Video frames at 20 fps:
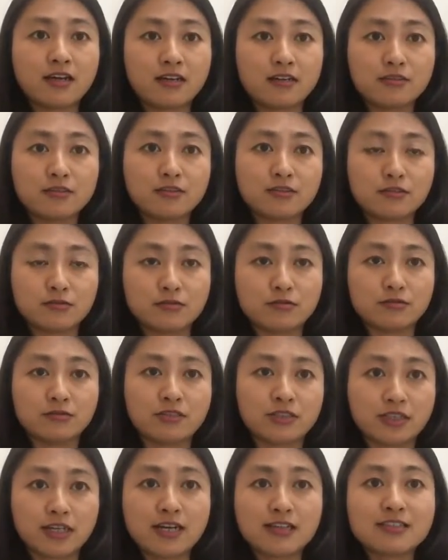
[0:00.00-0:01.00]
to
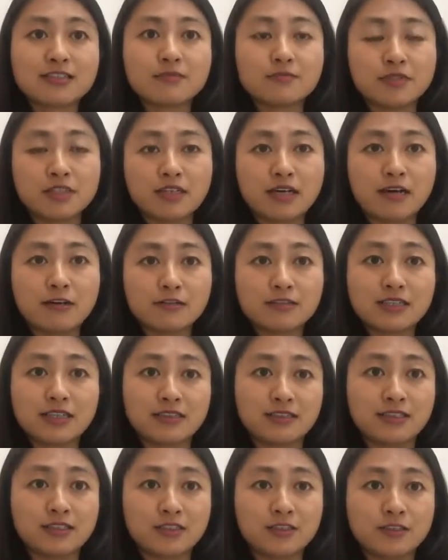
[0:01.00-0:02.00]
the customer
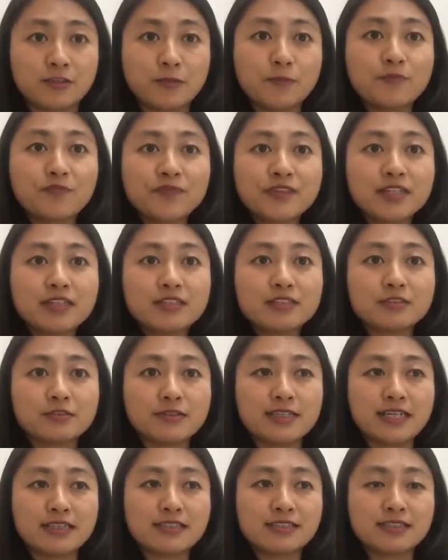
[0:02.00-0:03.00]
outside EU. So
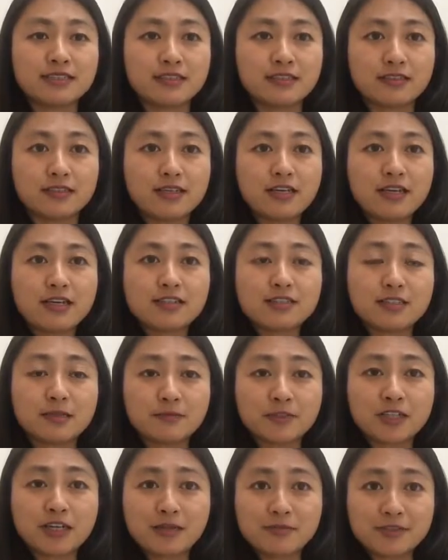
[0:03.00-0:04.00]
that's
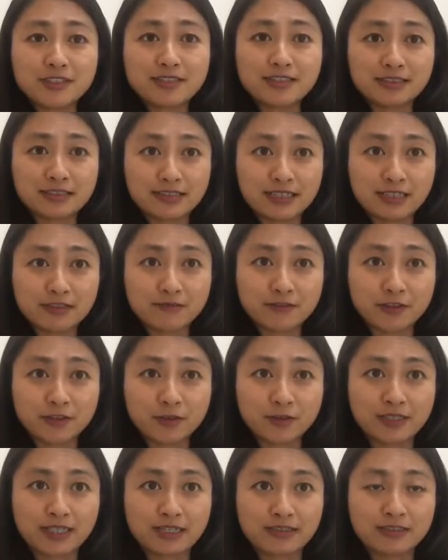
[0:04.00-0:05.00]
some common
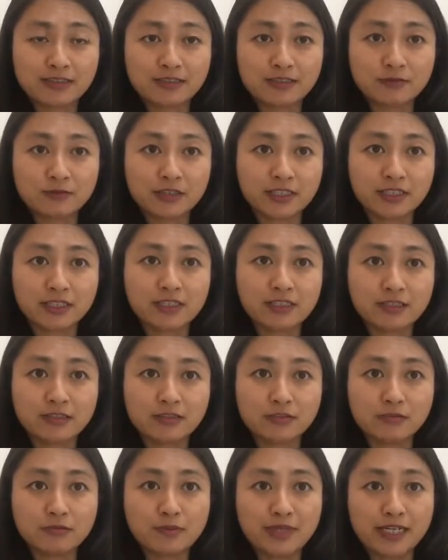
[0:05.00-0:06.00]
scenario that's
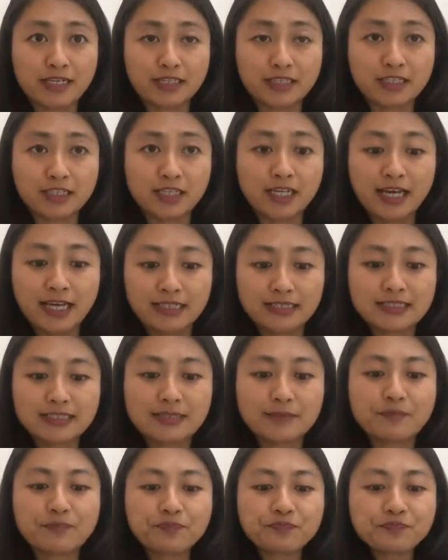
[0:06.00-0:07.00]
recurred to my
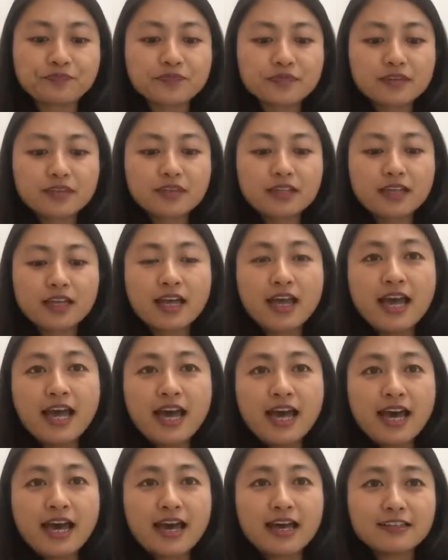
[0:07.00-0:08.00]
clients.
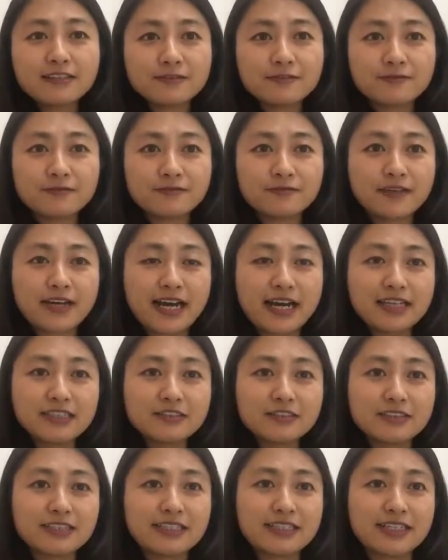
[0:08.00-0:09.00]
And
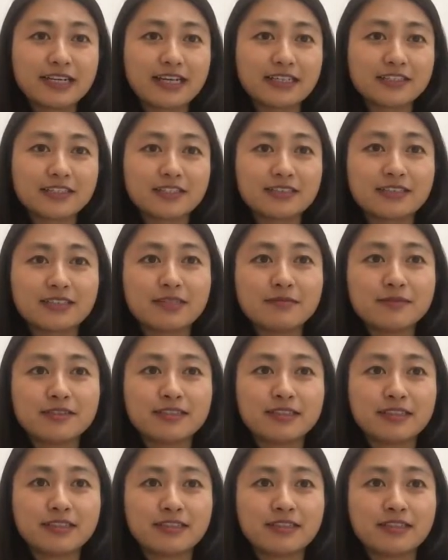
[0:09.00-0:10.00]
finally, actually
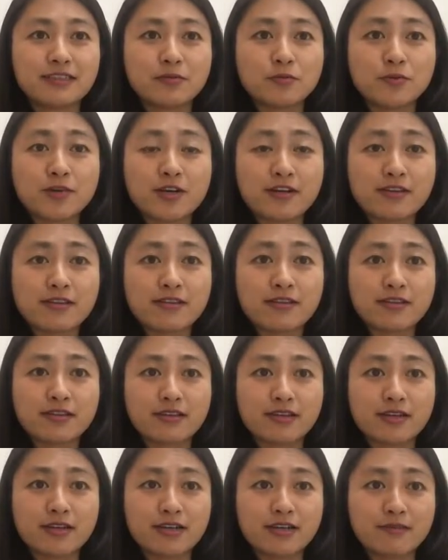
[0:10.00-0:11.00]
something worth
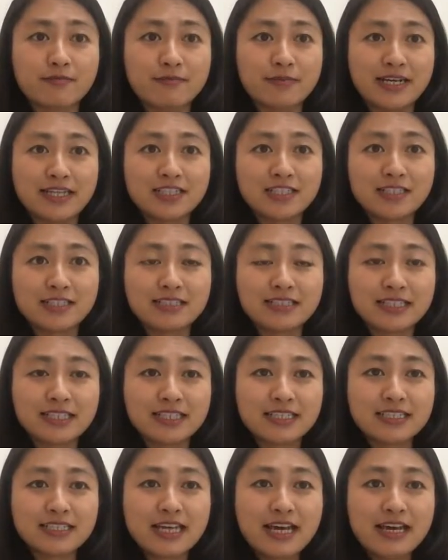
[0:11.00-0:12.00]

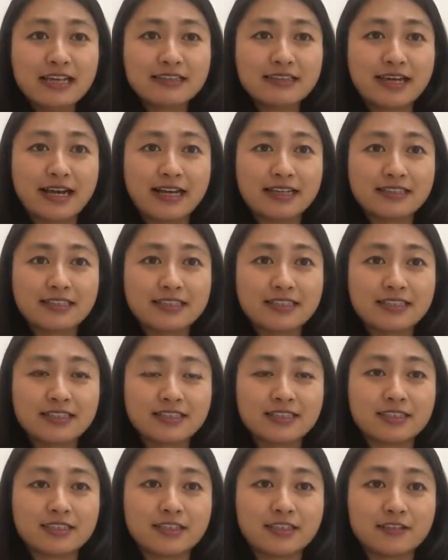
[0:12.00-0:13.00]
mentioning, that
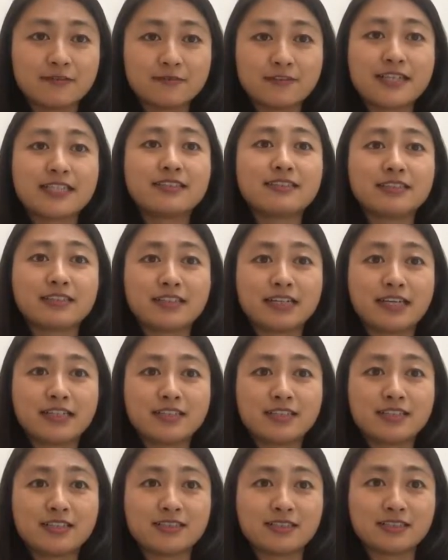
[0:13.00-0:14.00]
is
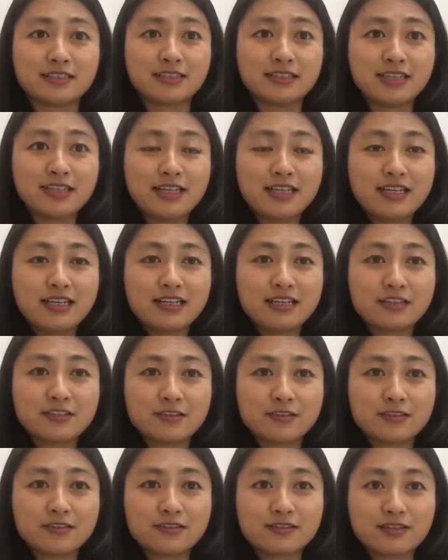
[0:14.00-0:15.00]
investigation.
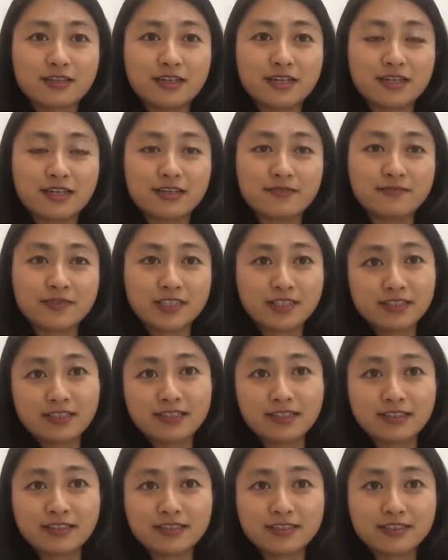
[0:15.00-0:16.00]
Because
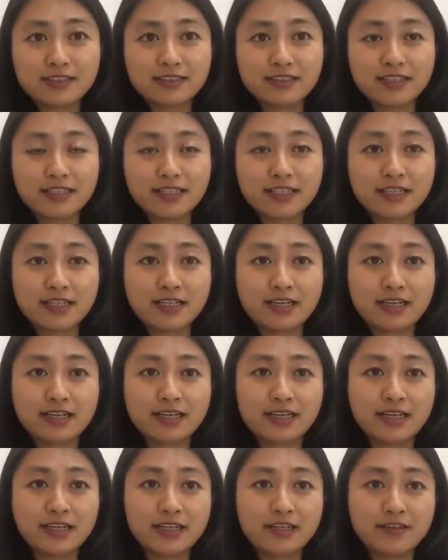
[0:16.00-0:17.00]
earlier this year,
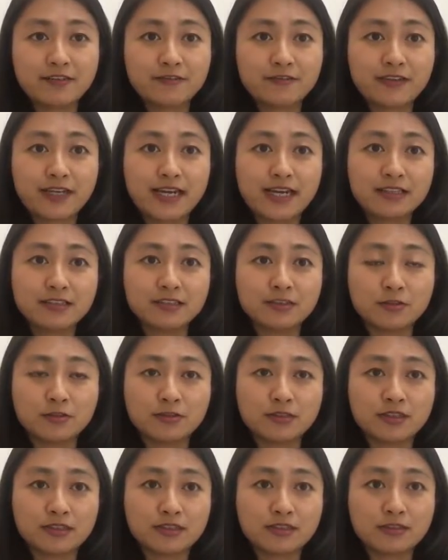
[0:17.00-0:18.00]
I've
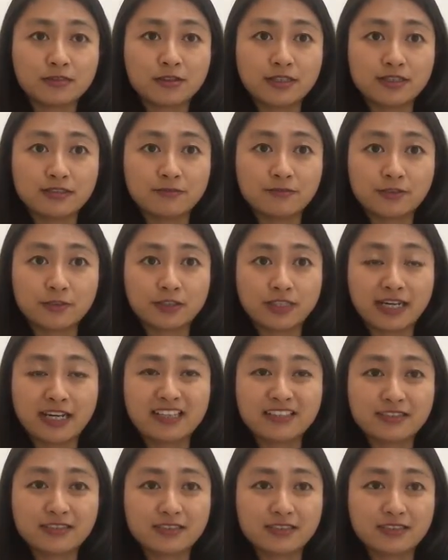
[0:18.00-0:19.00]
handled quite a few
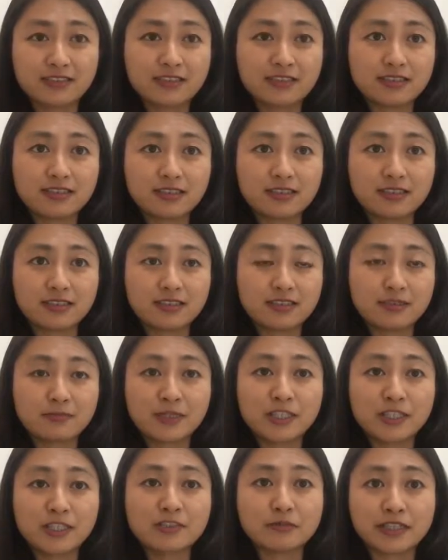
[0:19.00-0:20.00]
cases,
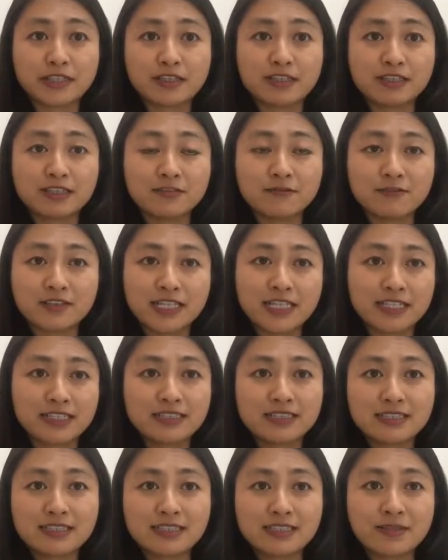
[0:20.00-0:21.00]
especially regarding
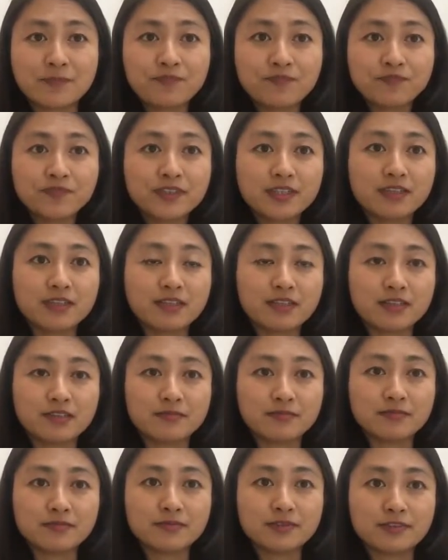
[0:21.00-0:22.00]
VAT.
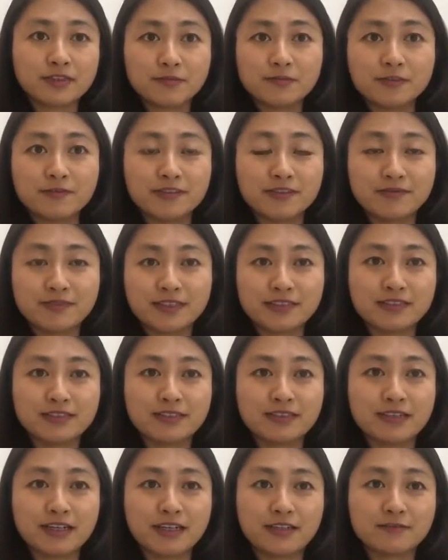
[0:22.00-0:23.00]
Some of them
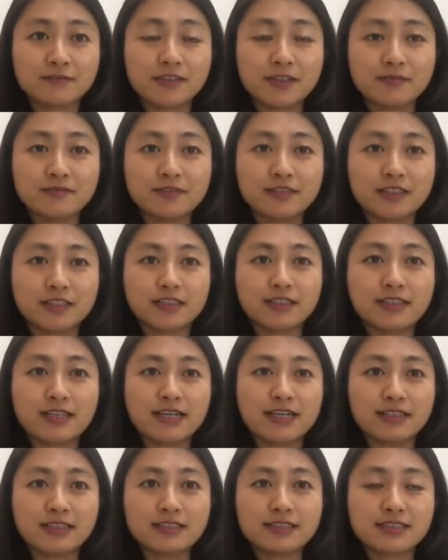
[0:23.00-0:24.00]
it's like from the
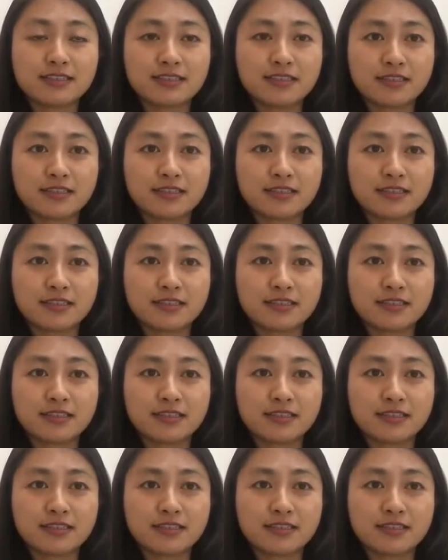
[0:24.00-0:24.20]
clients,